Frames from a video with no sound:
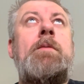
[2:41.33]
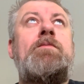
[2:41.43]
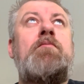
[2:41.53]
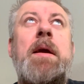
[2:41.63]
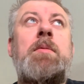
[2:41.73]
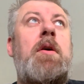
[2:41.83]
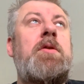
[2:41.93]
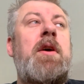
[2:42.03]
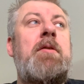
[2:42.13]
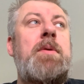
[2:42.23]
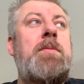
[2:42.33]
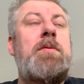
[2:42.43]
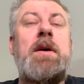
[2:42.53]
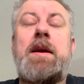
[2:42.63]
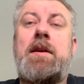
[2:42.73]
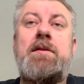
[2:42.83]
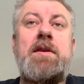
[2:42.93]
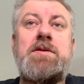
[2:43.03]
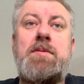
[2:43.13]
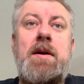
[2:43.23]
Meanwhile, you have people like
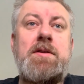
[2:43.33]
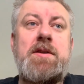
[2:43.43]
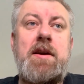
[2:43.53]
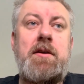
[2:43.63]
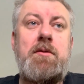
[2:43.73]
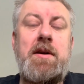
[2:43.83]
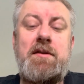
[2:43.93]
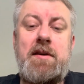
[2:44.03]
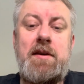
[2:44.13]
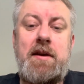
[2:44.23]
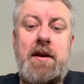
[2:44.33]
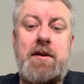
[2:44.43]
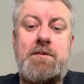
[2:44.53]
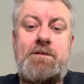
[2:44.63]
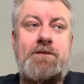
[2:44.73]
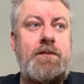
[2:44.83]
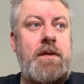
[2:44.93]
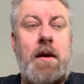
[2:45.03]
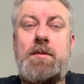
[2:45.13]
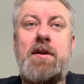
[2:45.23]
Anastasia Palaszczuk in Queensland here,
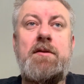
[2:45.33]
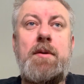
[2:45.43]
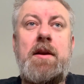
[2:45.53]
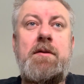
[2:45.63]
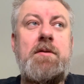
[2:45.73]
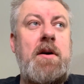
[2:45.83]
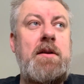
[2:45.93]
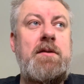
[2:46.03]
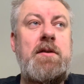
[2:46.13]
doubling speeding fines.